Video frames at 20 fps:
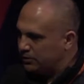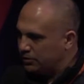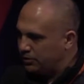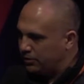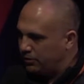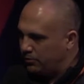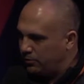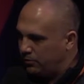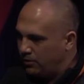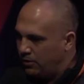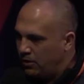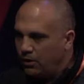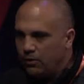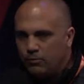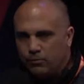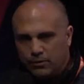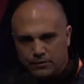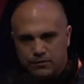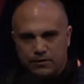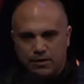you
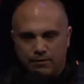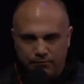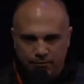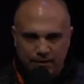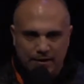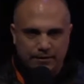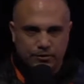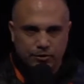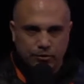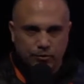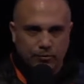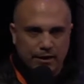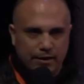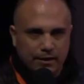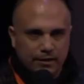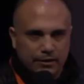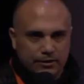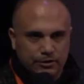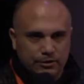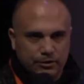with some facial
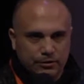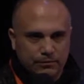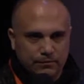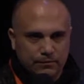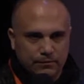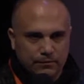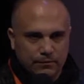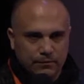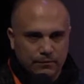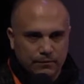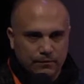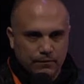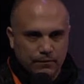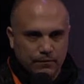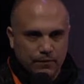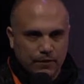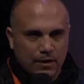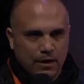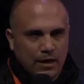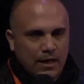recognition.
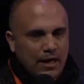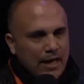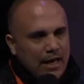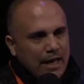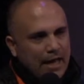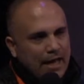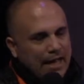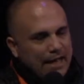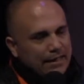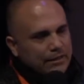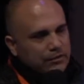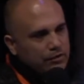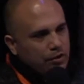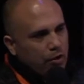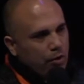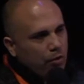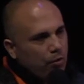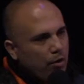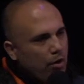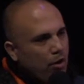And
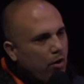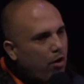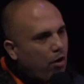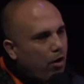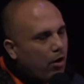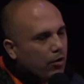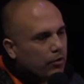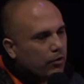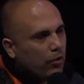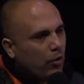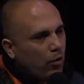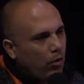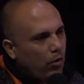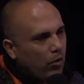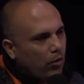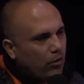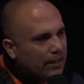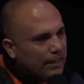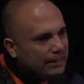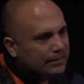so our
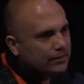goal, as